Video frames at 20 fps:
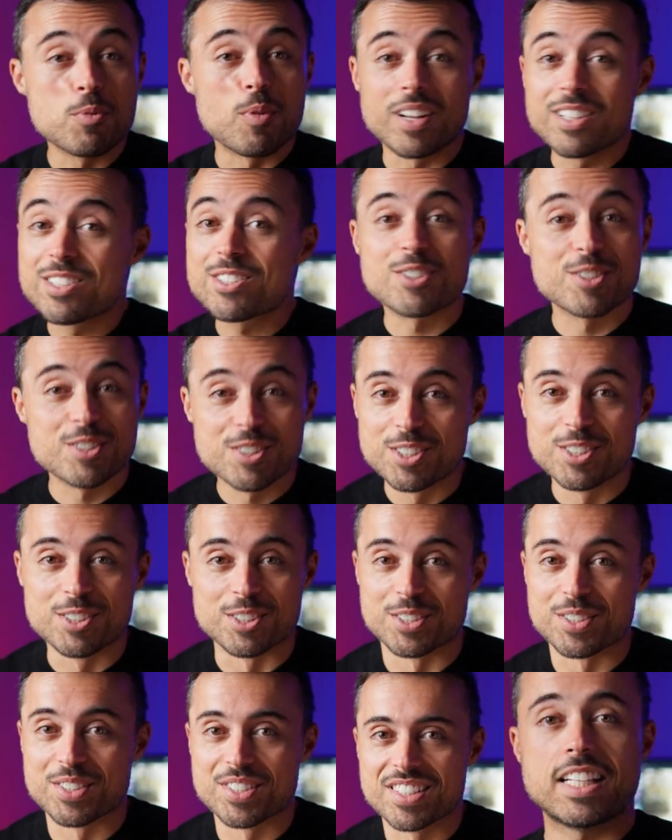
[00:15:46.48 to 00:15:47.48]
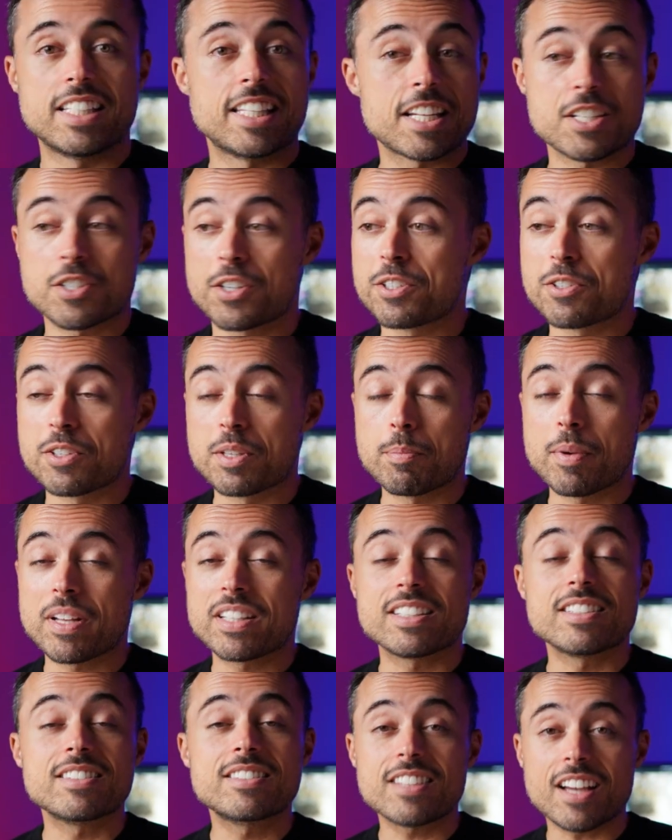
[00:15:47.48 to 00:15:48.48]
one should you use? And that is going to
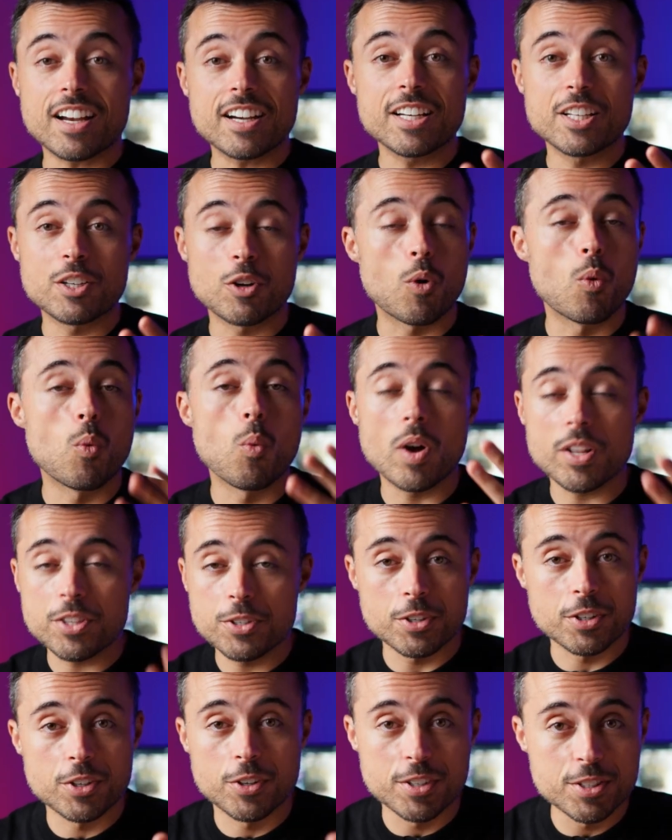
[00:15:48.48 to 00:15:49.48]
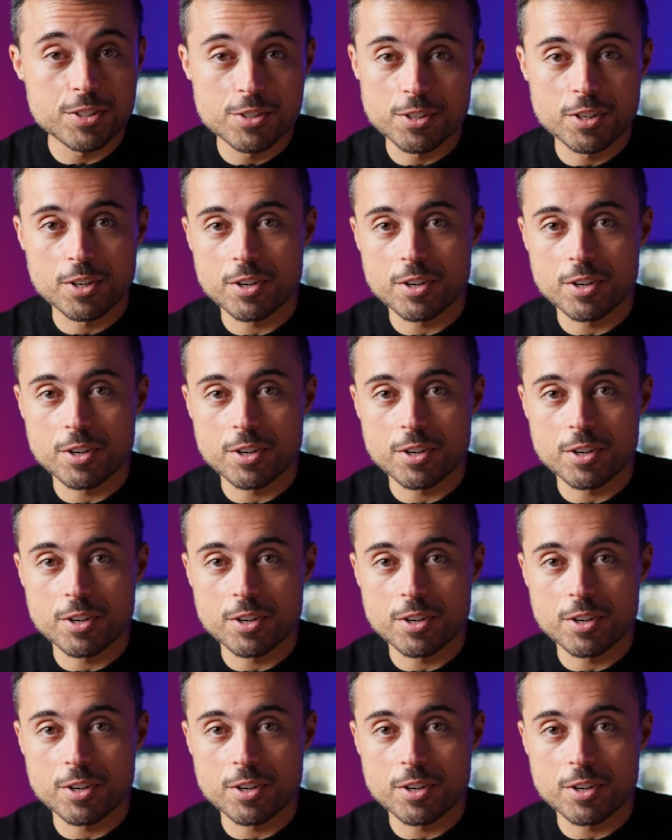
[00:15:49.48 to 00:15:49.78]
depend entirely on what you're going to